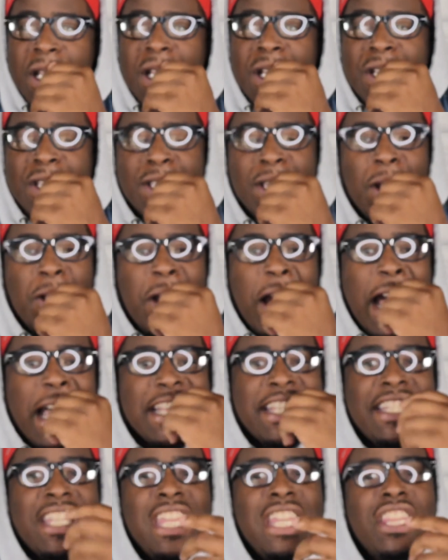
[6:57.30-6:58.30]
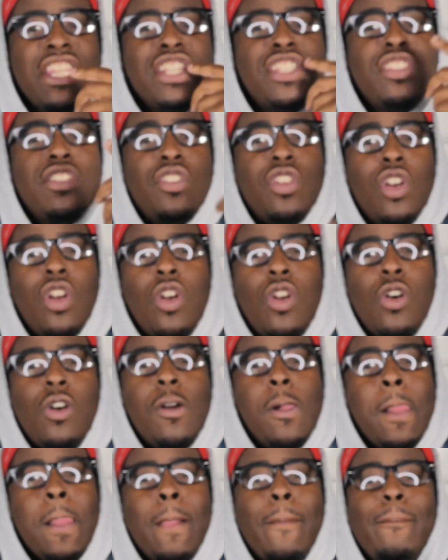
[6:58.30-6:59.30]
So I see this
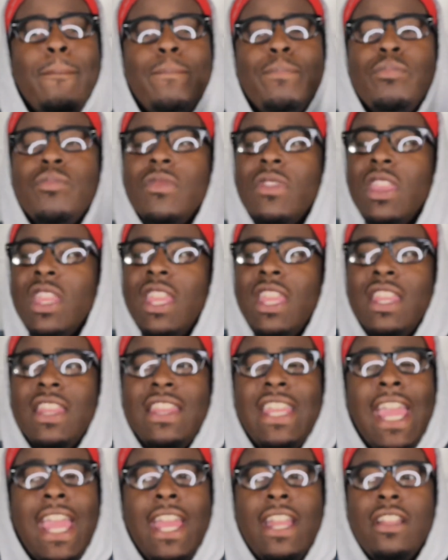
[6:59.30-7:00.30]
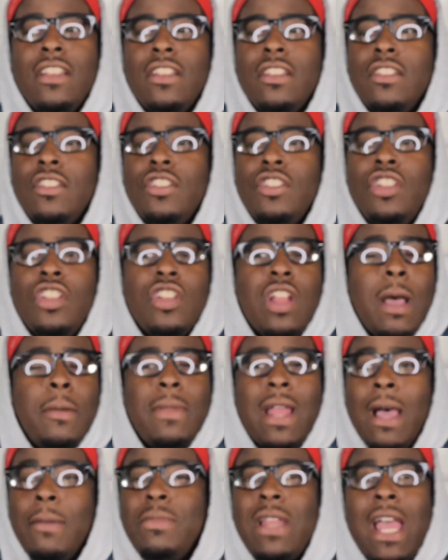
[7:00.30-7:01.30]
girl that, you know, I'm